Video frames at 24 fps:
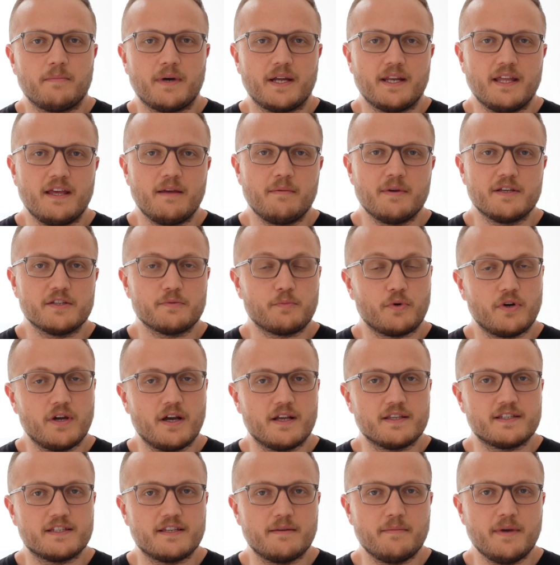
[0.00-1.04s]
My name is
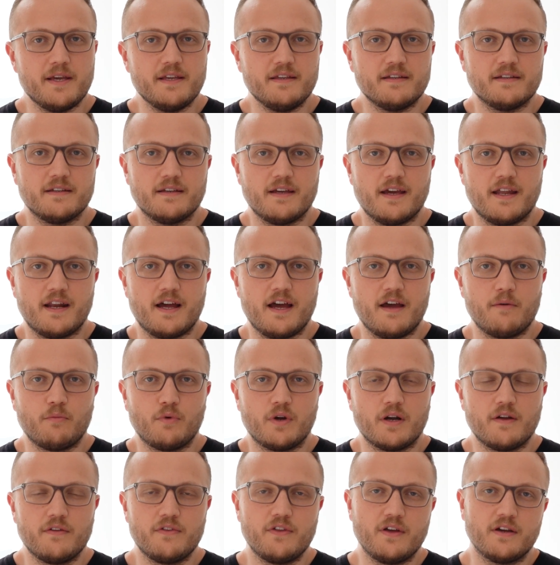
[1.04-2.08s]
Bojan Simic, and I'm
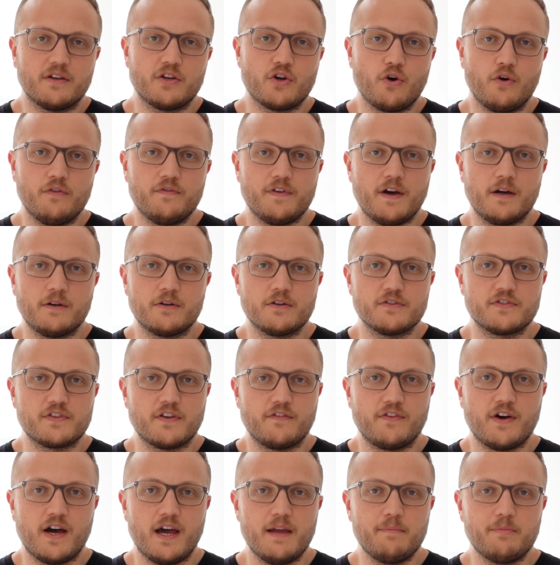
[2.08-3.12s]
one of the co-founders
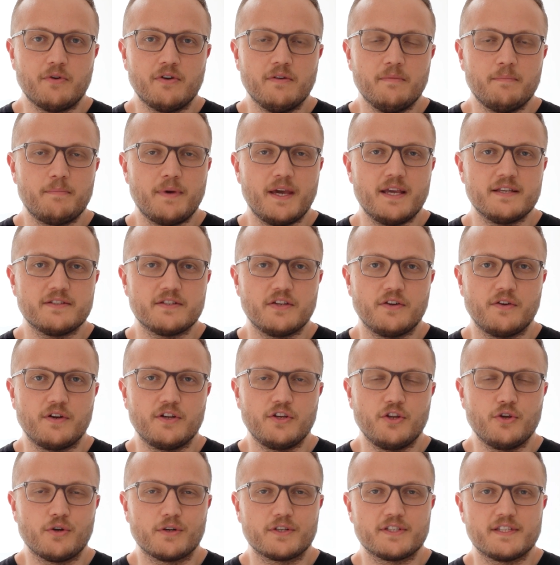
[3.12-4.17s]
of HYPR, based here in
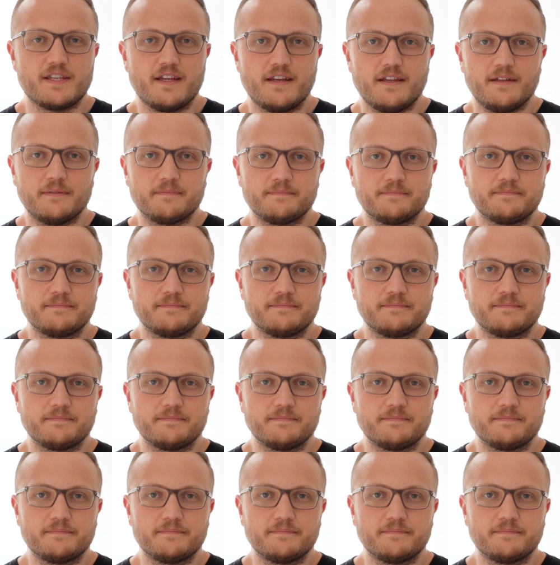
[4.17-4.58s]
New York City.